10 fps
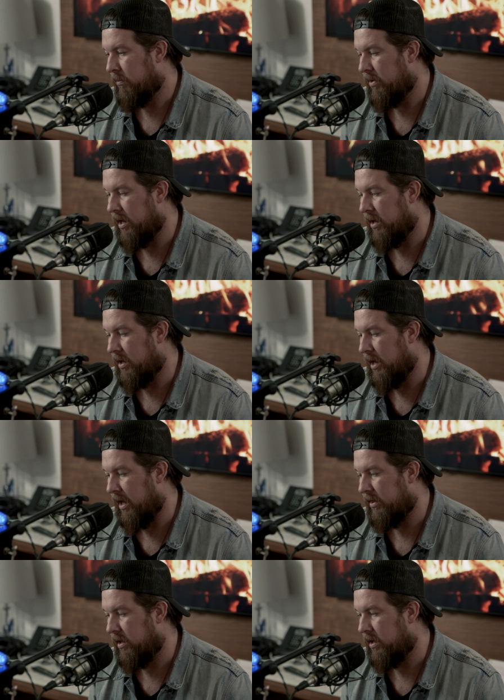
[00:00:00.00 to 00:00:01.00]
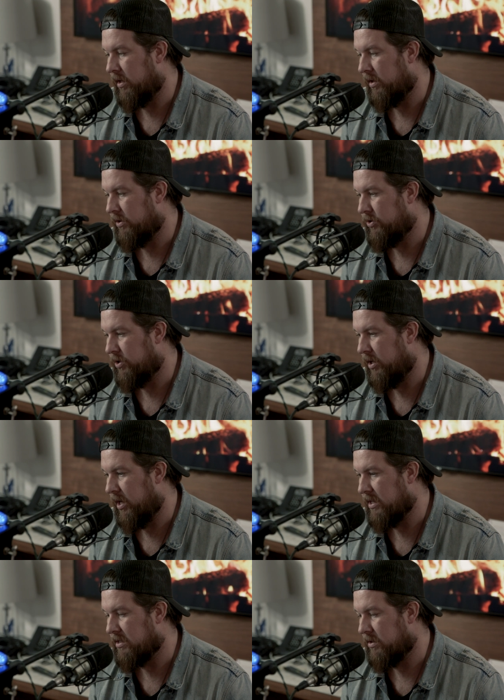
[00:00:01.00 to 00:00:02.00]
but I think she
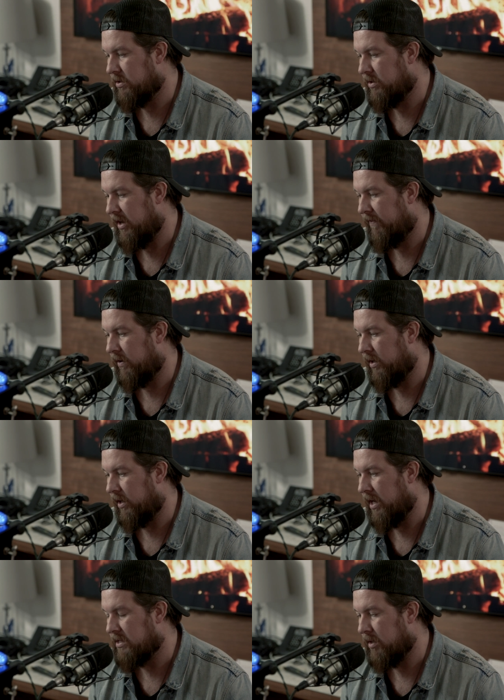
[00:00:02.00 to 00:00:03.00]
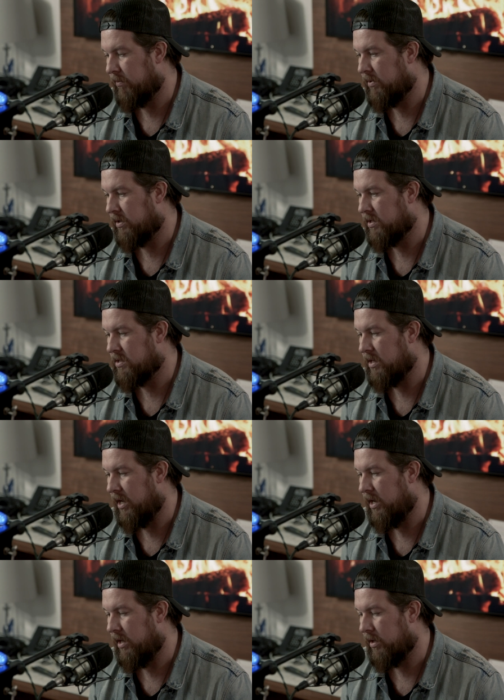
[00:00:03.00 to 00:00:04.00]
has definitely got something to say.